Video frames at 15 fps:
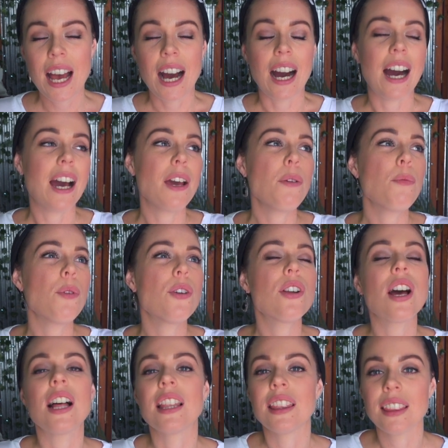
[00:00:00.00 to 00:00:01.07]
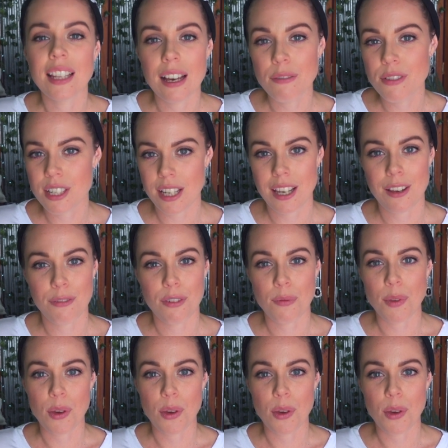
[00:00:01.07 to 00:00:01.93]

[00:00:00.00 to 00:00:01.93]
I would love to hear from